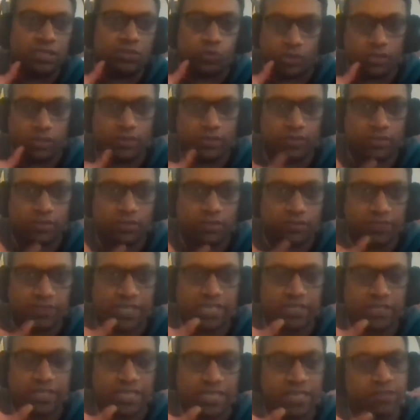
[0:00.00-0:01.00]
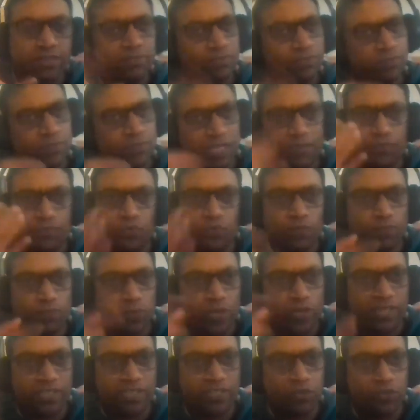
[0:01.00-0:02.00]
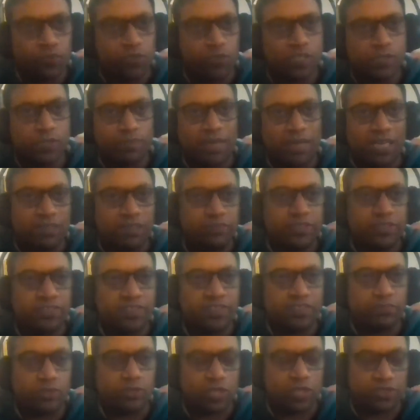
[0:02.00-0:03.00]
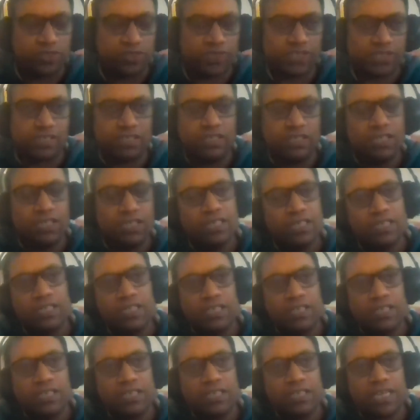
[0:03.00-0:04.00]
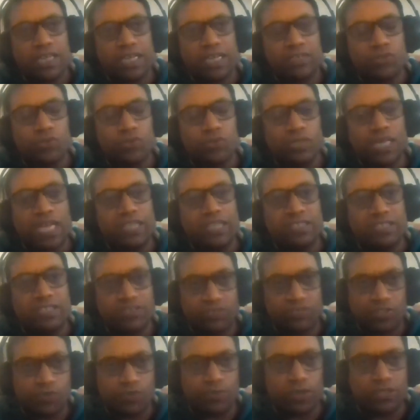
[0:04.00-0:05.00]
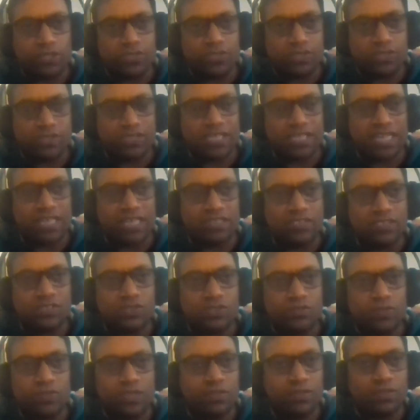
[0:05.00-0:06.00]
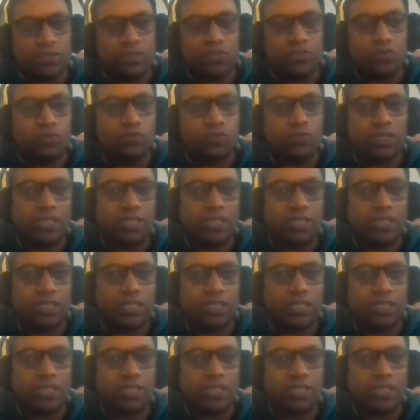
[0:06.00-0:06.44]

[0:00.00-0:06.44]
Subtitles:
rule, right? And therefore pointing towards parliamentary democracy. And so Gandhi's response is that is, you